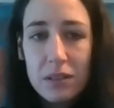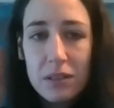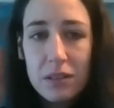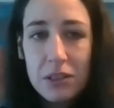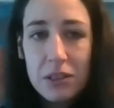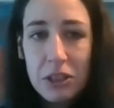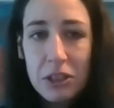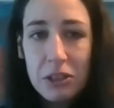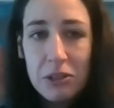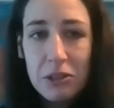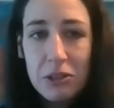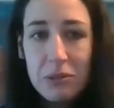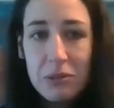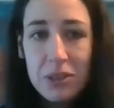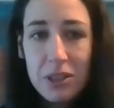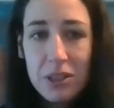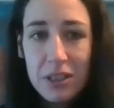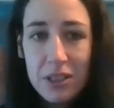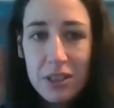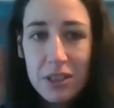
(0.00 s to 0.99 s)
to
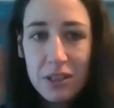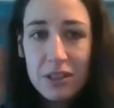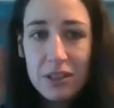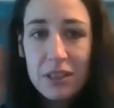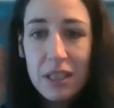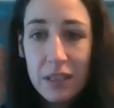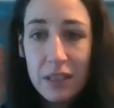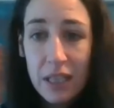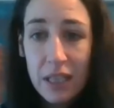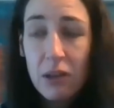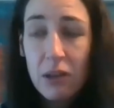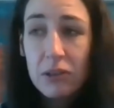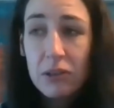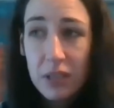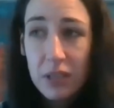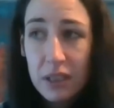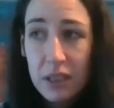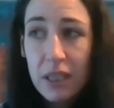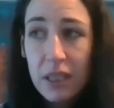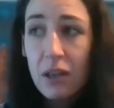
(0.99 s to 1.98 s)
to discuss and they are
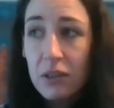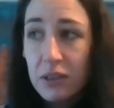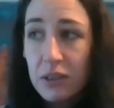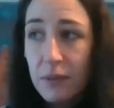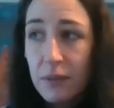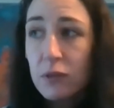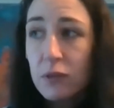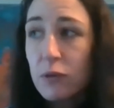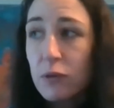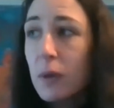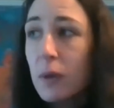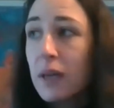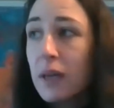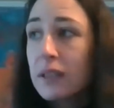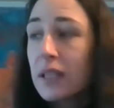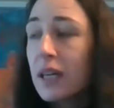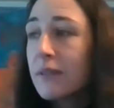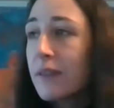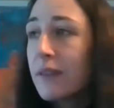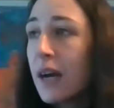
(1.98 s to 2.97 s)
they are difficult for
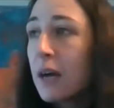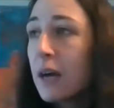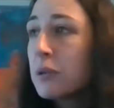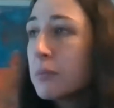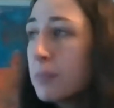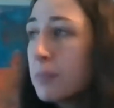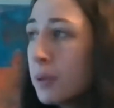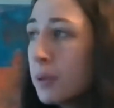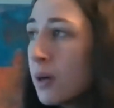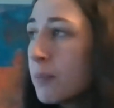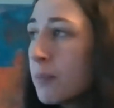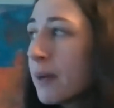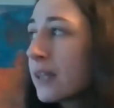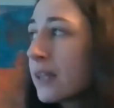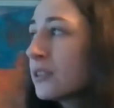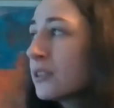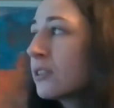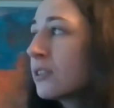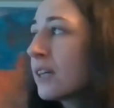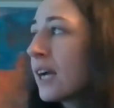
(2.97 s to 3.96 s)
wildlife i would put a bell
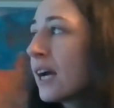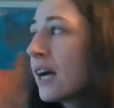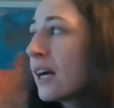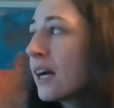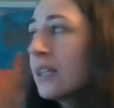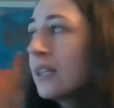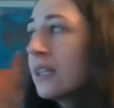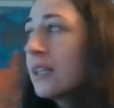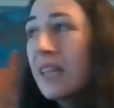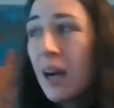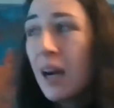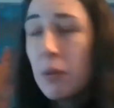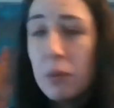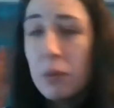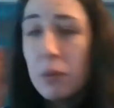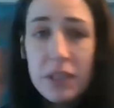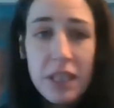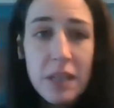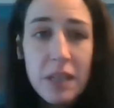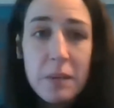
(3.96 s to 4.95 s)
on your cat i
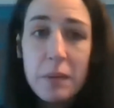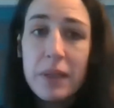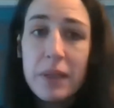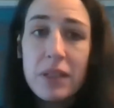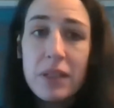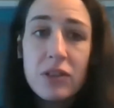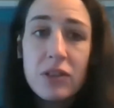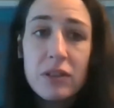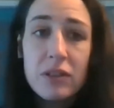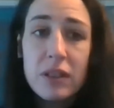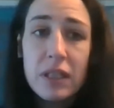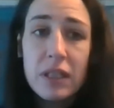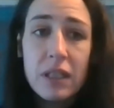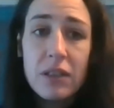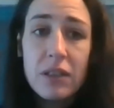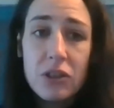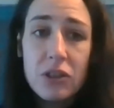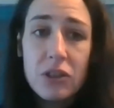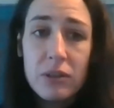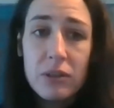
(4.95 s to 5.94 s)
would keep them in
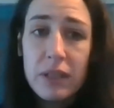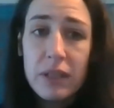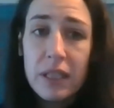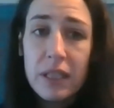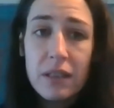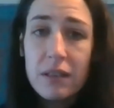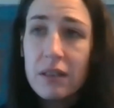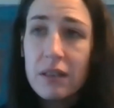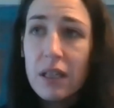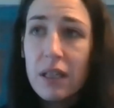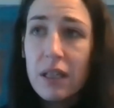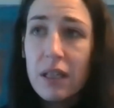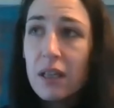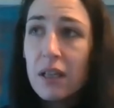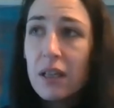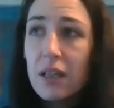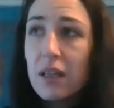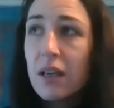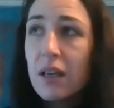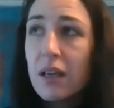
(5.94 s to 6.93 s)
during during
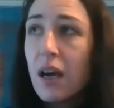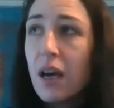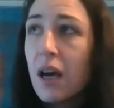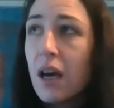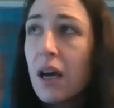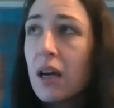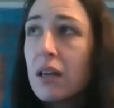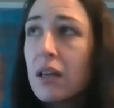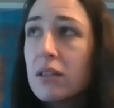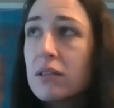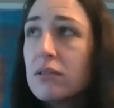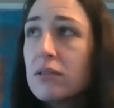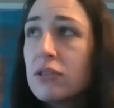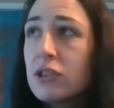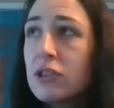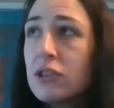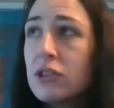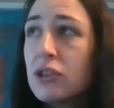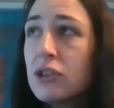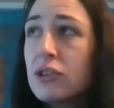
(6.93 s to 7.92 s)
uh,
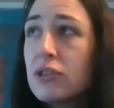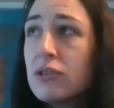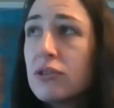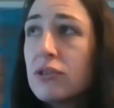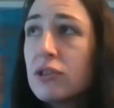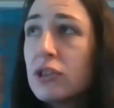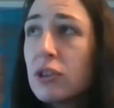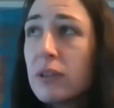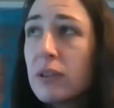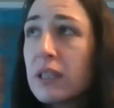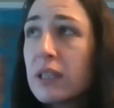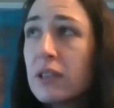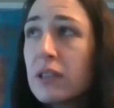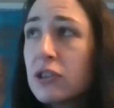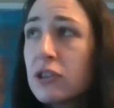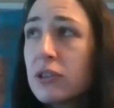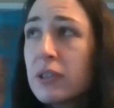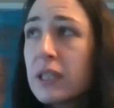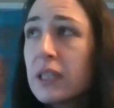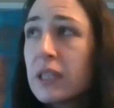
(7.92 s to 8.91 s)
during
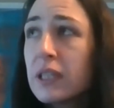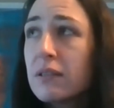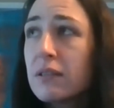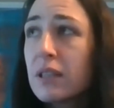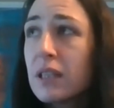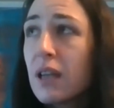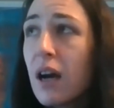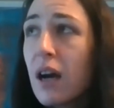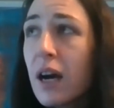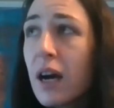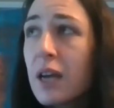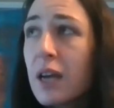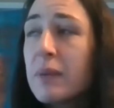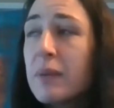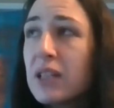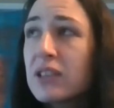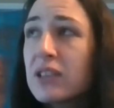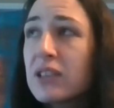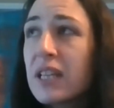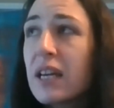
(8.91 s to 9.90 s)
during the night
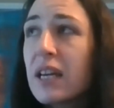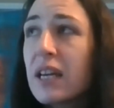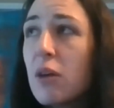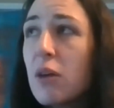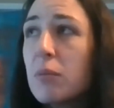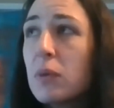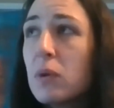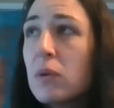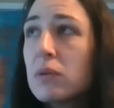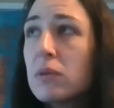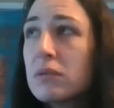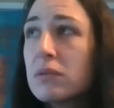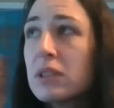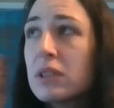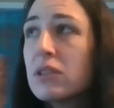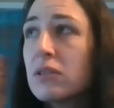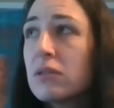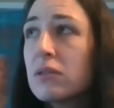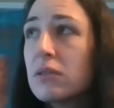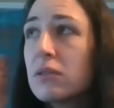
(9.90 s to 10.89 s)
because they are more you
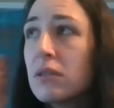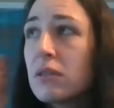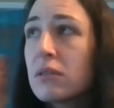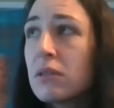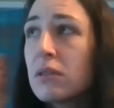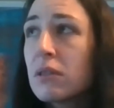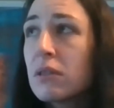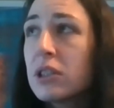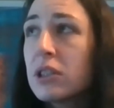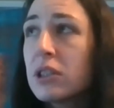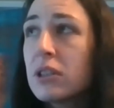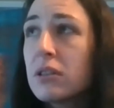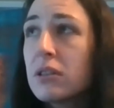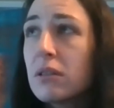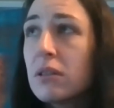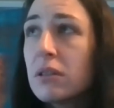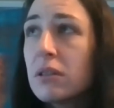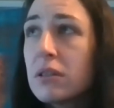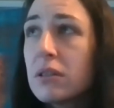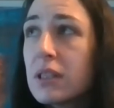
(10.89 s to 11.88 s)
saw no, nocturnal
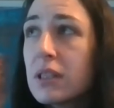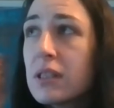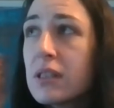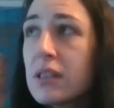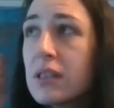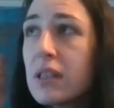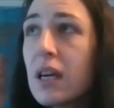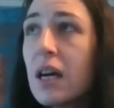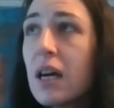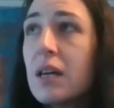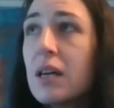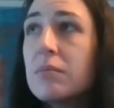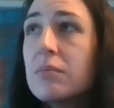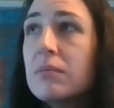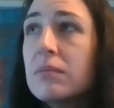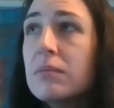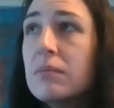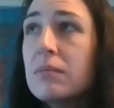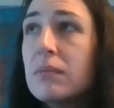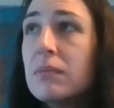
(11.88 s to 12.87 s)
hunters
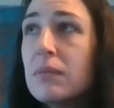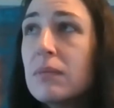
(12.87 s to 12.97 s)
um,